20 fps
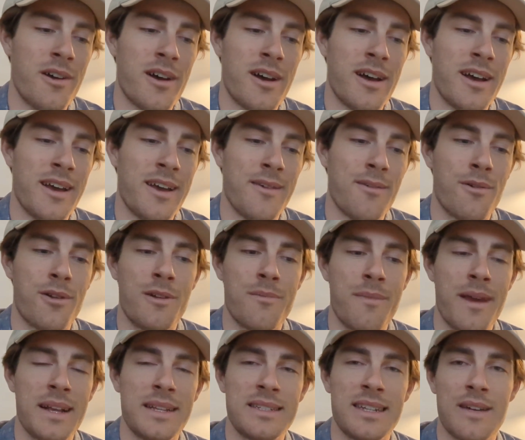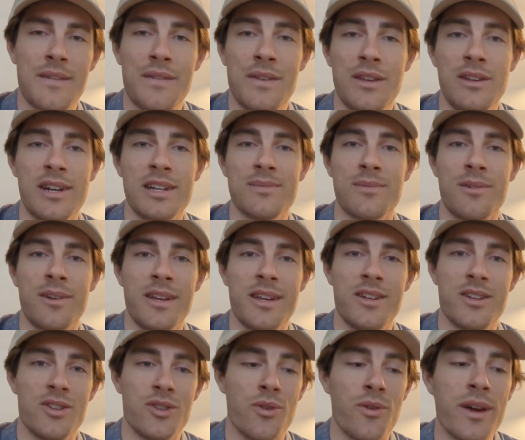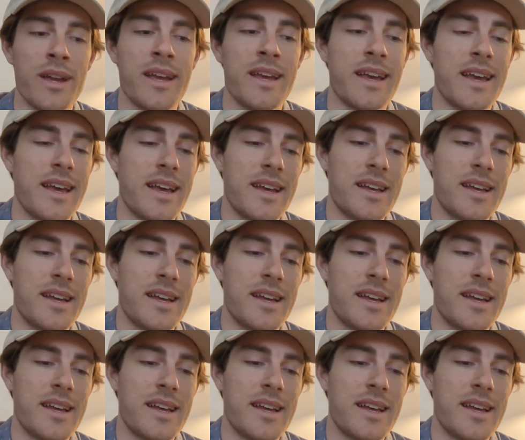I want to make stuff that you guys want to enjoy,